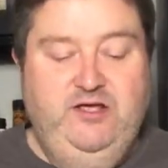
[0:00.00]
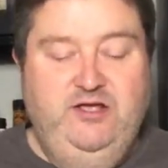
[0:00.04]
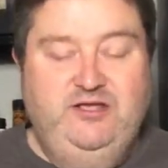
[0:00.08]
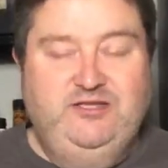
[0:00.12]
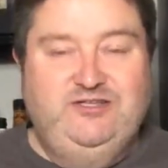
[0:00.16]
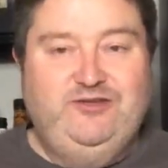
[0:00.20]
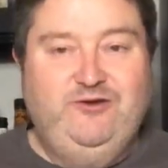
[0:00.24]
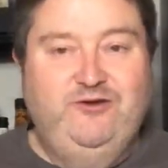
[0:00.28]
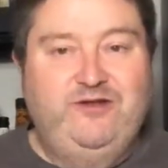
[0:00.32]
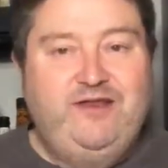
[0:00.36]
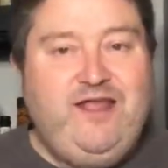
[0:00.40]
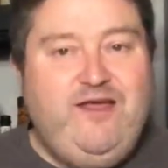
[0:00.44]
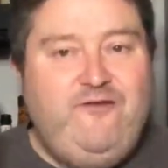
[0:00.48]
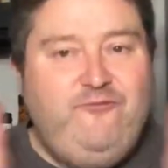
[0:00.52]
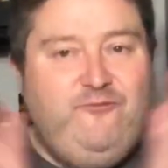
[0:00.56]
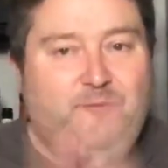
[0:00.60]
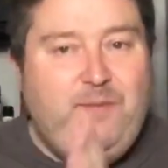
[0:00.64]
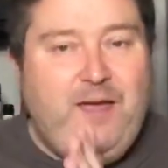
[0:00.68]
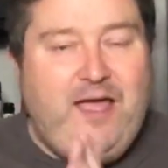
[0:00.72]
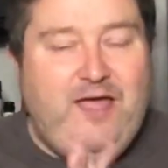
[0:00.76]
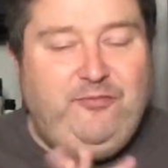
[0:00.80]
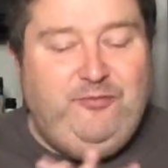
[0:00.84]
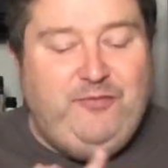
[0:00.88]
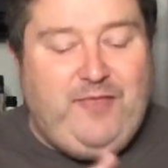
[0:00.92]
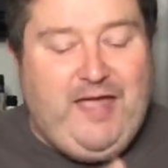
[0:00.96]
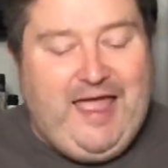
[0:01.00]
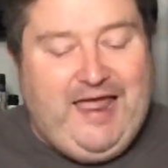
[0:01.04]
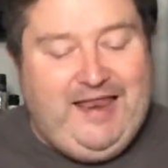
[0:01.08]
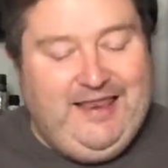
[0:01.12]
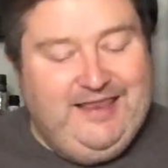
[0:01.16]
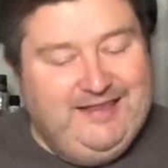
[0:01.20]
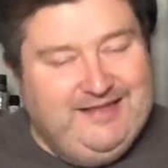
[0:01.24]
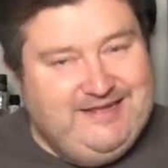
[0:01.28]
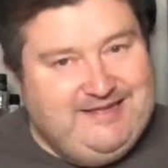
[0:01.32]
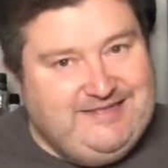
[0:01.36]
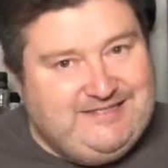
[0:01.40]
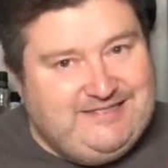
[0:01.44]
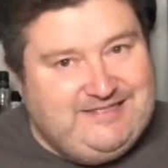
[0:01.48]
So enough about that.
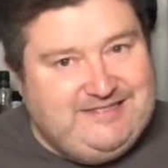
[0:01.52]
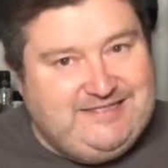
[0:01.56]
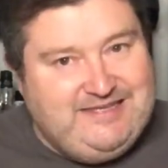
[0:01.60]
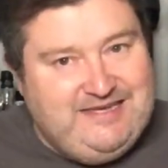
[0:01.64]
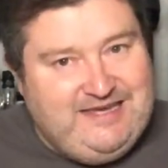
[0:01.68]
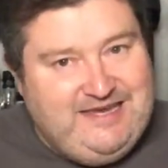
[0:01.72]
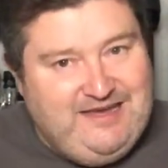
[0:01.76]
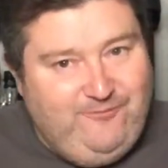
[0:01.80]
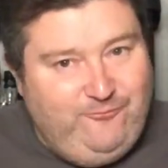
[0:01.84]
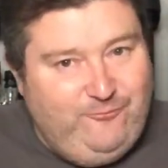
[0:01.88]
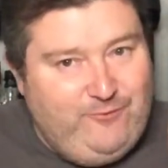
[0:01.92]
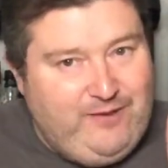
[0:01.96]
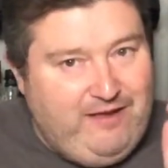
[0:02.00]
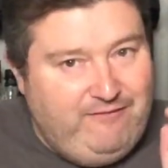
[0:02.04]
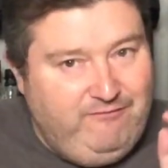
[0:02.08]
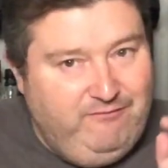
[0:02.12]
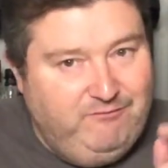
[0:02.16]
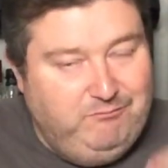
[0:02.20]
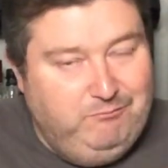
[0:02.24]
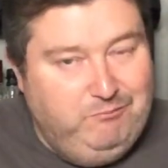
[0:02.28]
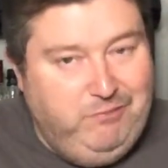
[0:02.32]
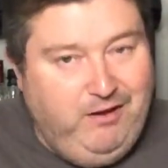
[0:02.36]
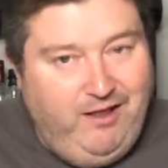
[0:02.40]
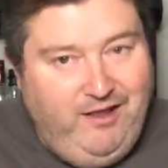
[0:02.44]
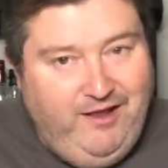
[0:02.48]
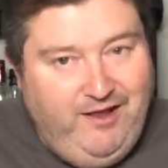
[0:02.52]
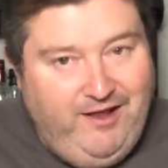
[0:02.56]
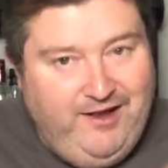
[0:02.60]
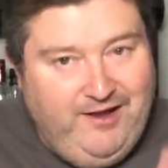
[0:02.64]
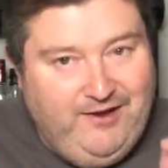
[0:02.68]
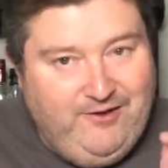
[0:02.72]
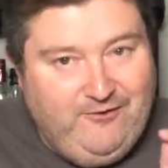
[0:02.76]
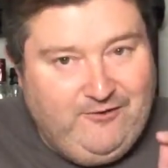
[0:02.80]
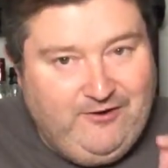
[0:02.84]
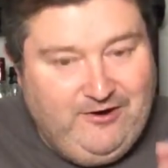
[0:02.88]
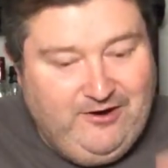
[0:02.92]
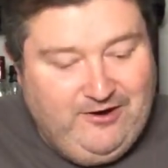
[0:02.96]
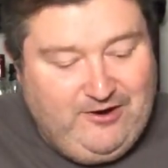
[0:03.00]
Let's see if we have a
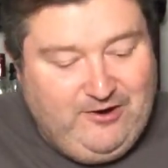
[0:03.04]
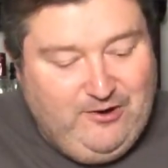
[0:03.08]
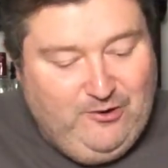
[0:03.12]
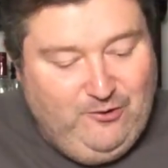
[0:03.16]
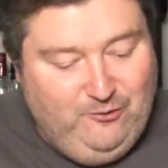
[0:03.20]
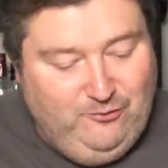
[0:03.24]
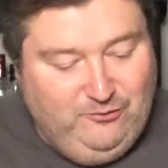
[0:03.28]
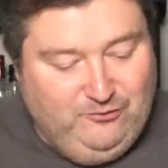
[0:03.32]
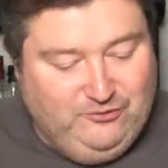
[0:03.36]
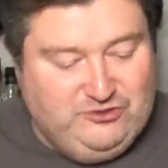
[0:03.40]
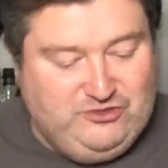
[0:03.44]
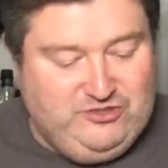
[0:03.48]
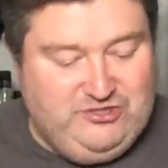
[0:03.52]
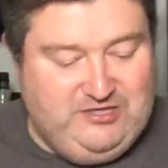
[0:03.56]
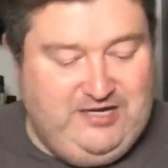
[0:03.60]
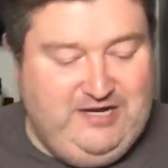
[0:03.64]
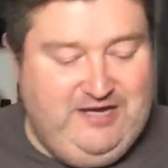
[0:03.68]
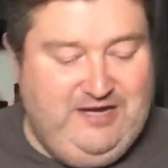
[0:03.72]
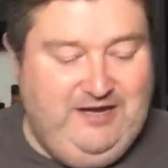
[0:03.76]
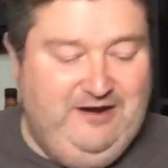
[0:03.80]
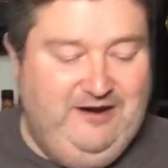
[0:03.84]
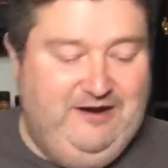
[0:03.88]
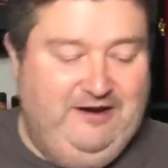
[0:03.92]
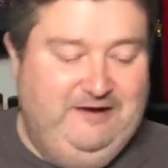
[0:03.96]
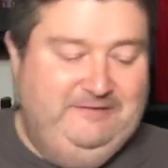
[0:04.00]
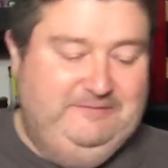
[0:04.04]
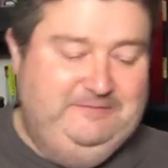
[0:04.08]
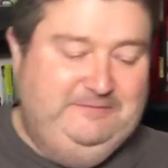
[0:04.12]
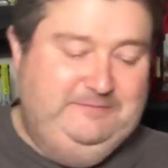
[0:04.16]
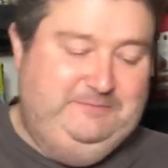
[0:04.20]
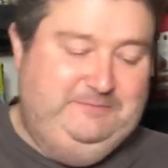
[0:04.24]
blonde or a Kolsch here.